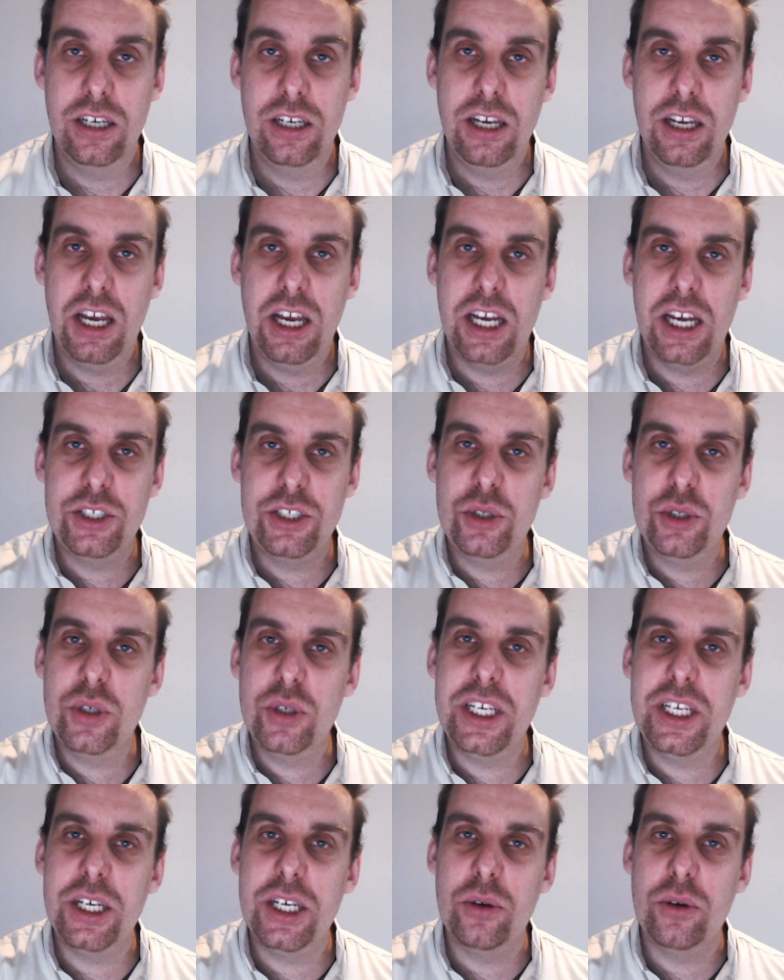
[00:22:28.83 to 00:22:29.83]
As you
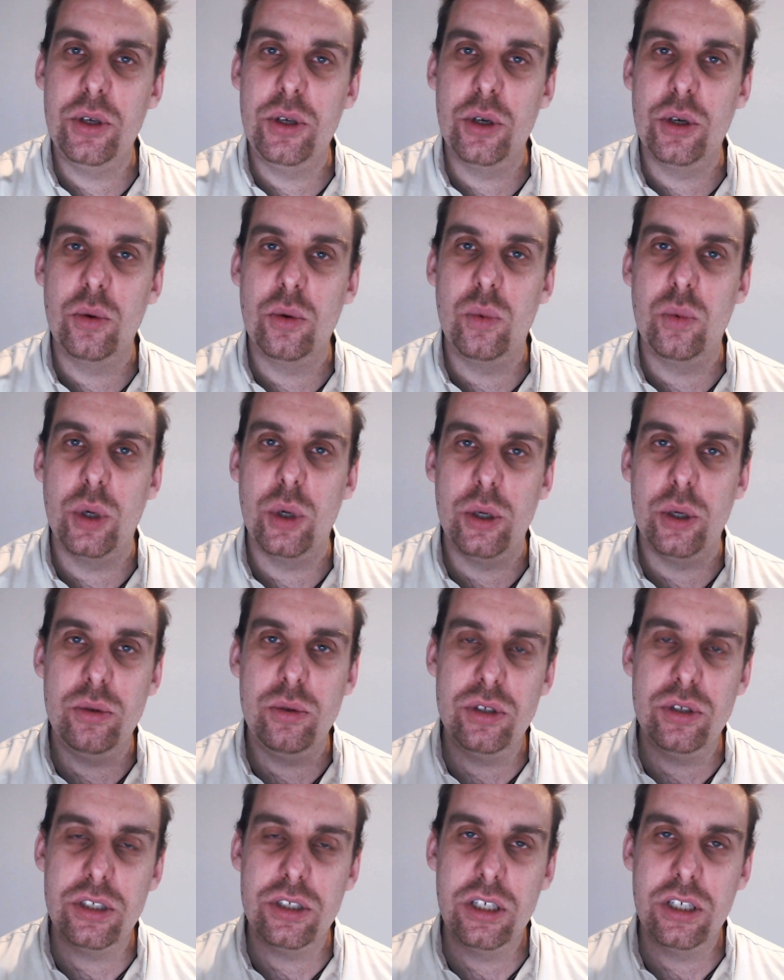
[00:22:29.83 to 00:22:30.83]
heal your
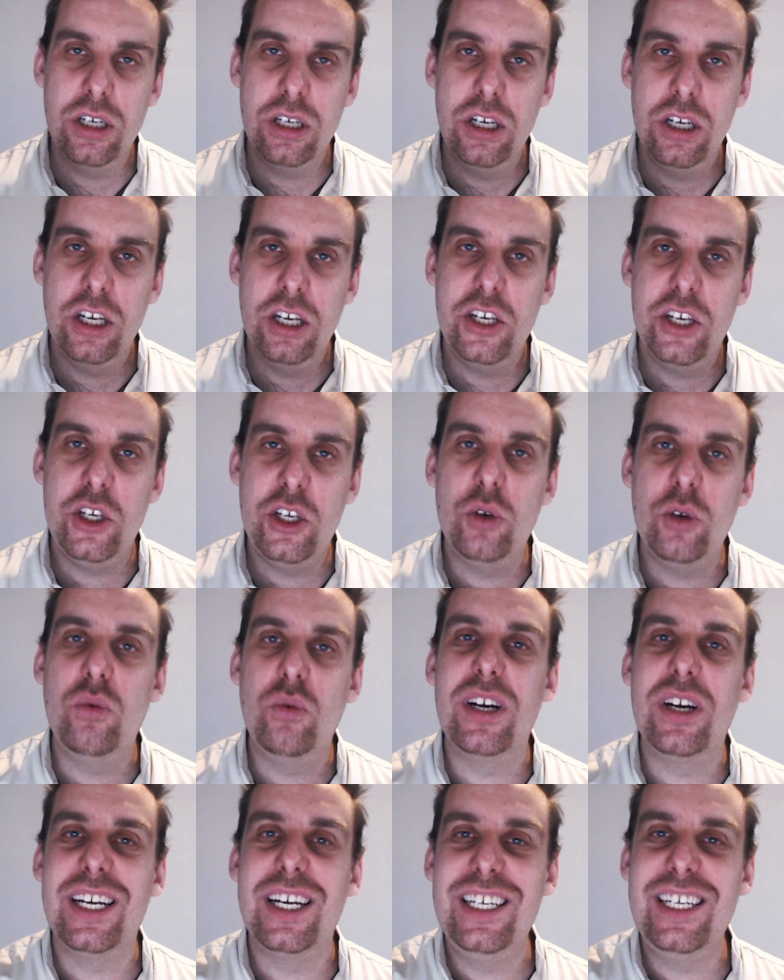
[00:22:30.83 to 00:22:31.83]
wounds, you
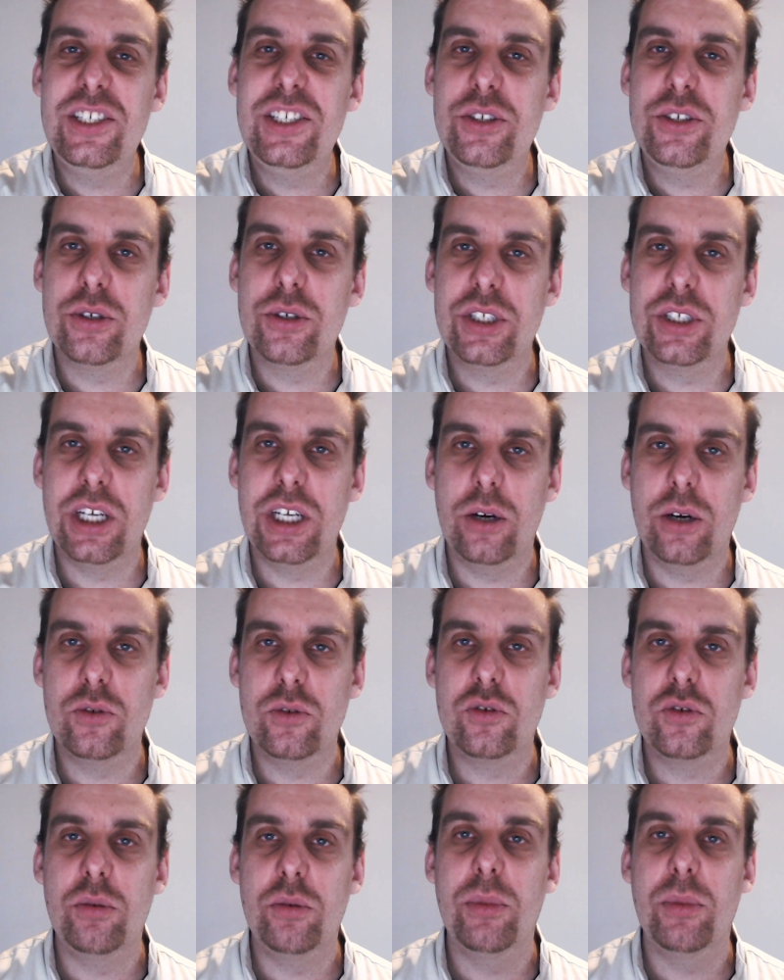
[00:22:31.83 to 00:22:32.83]
release yourselves
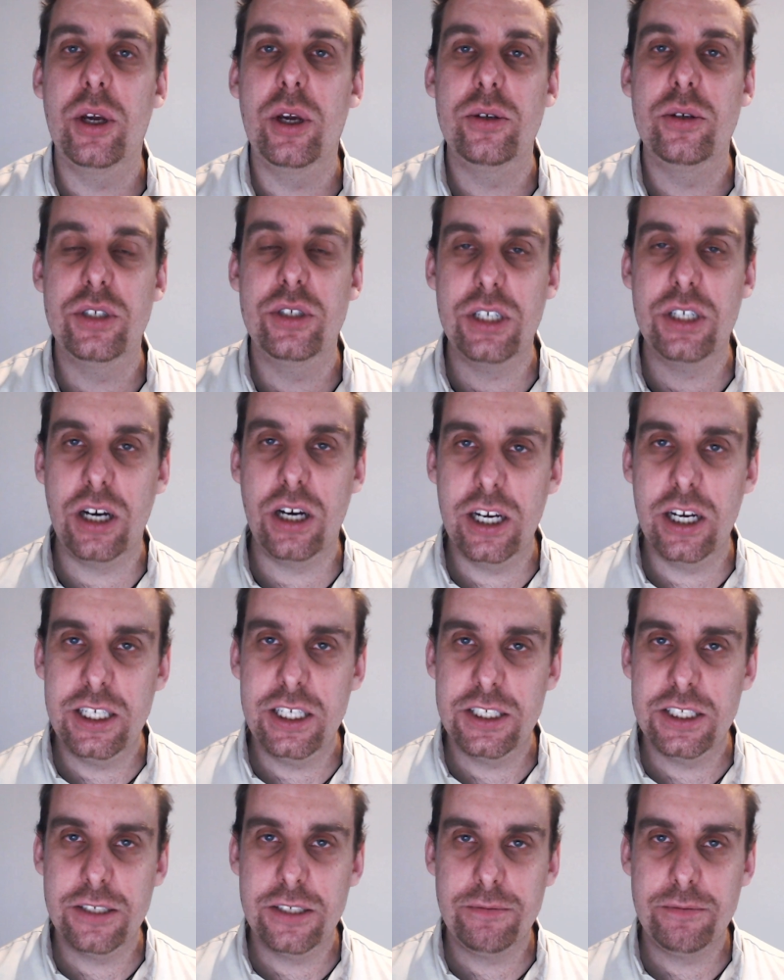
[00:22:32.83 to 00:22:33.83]
from those ties,
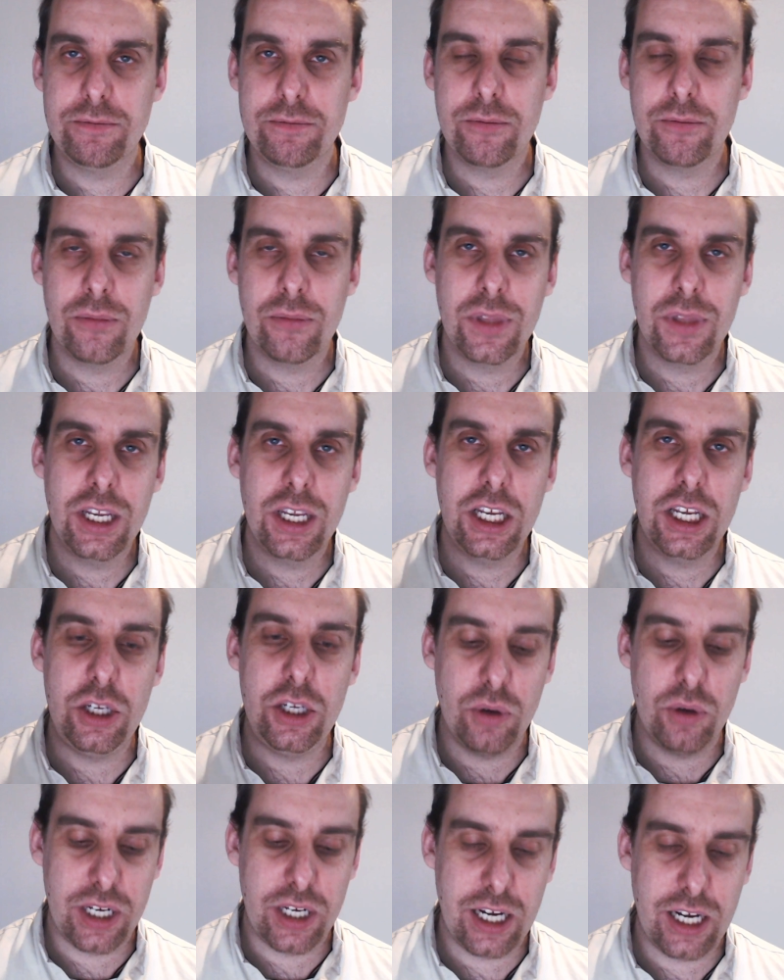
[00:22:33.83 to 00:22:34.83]
and you
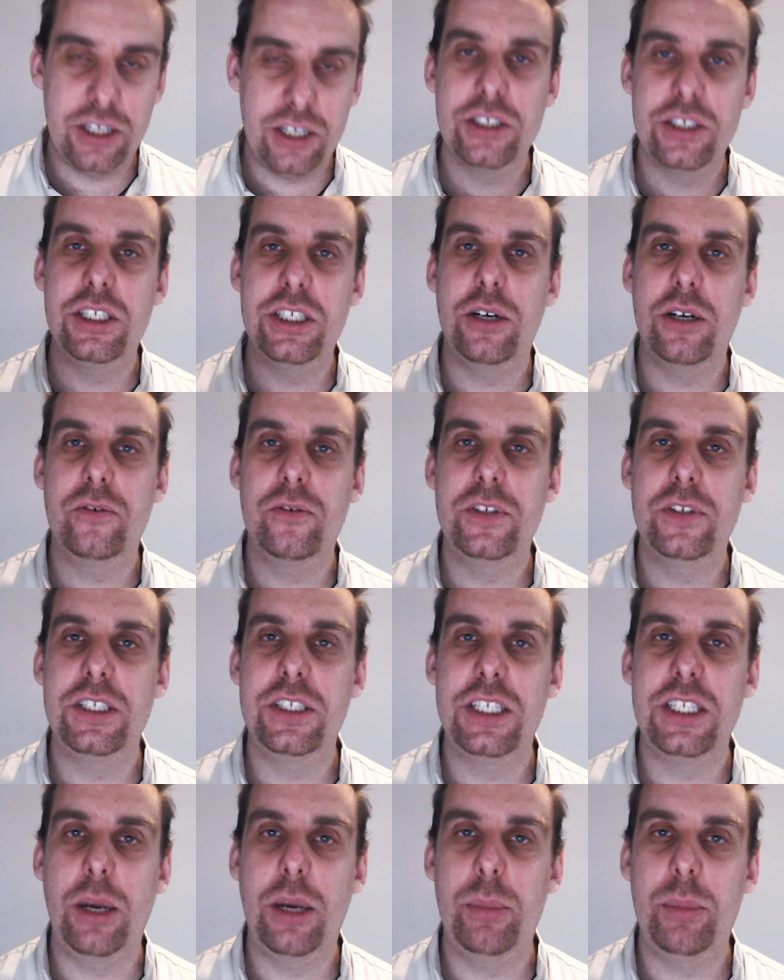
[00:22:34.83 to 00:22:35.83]
allow yourself to
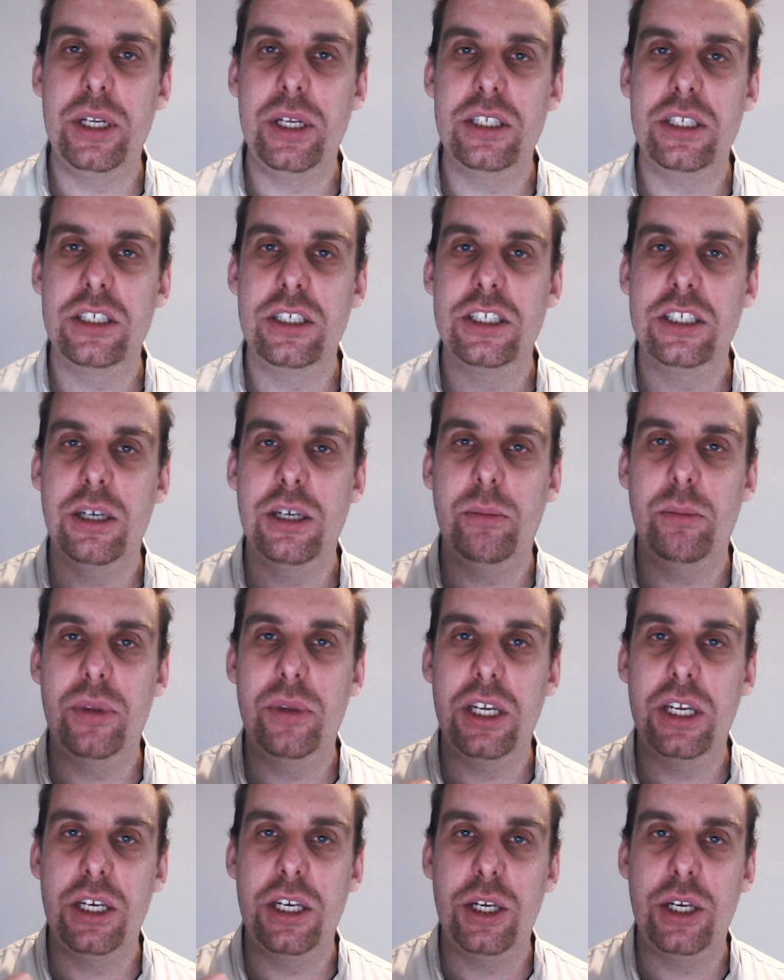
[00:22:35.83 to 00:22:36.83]
step into
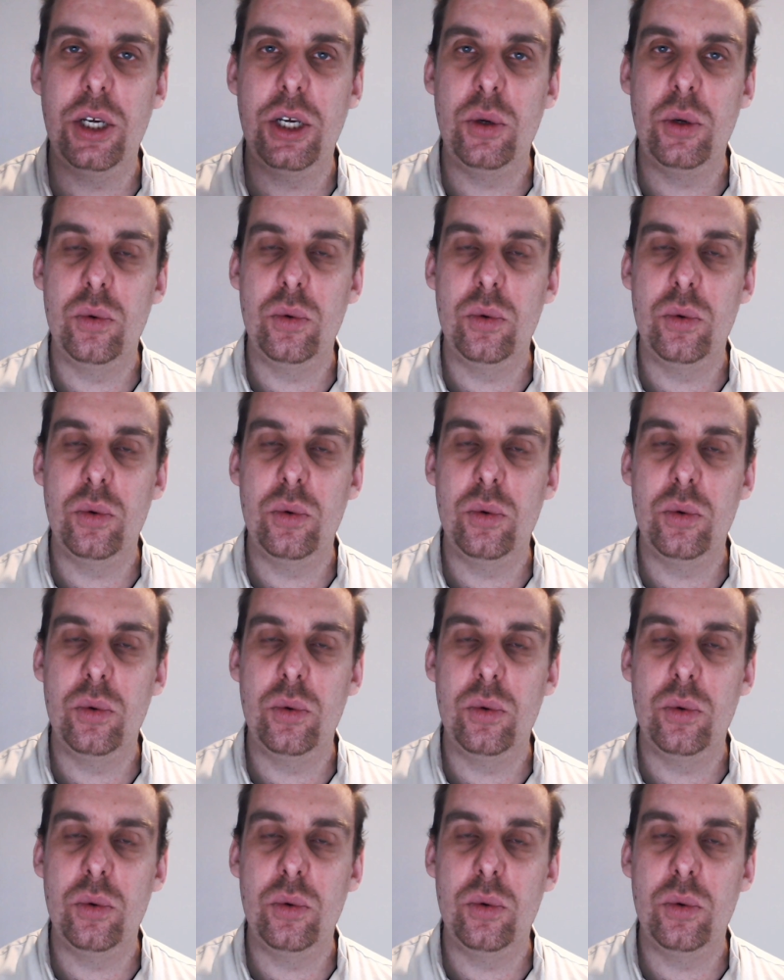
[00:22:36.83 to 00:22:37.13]
something new.